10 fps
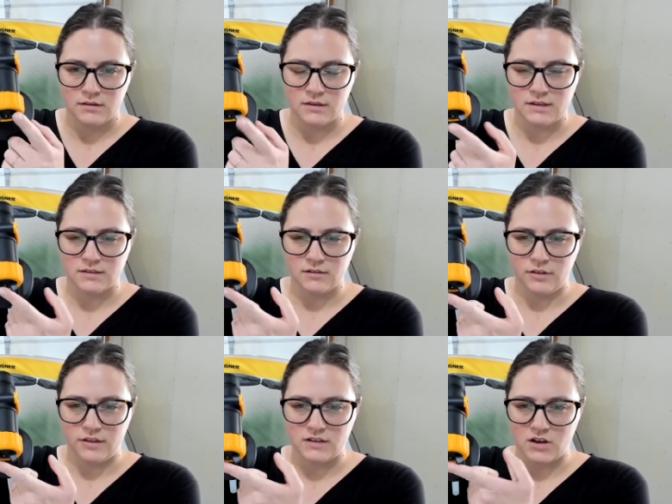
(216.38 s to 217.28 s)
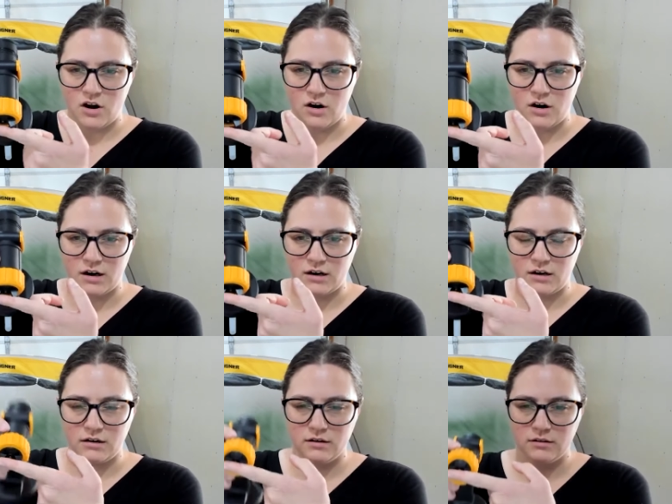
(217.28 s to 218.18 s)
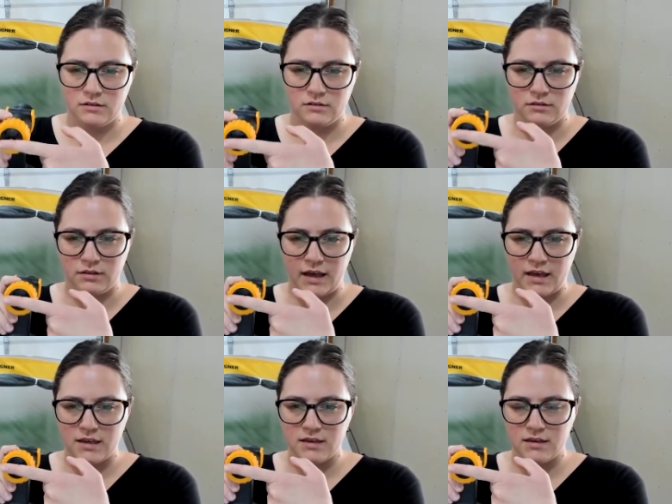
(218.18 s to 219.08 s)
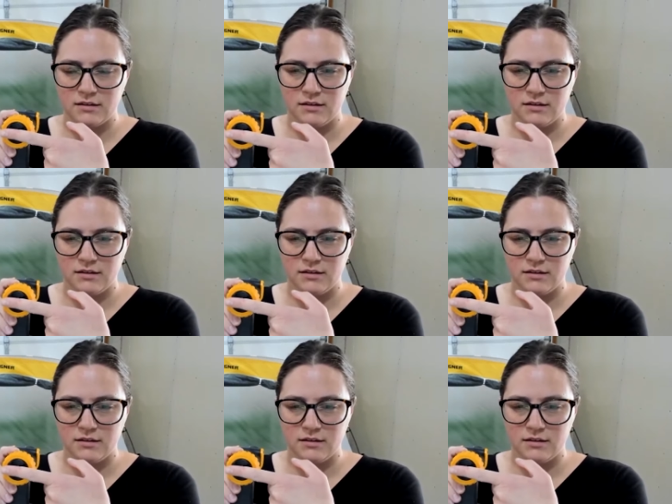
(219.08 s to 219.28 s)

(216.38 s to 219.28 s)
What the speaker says: things are laying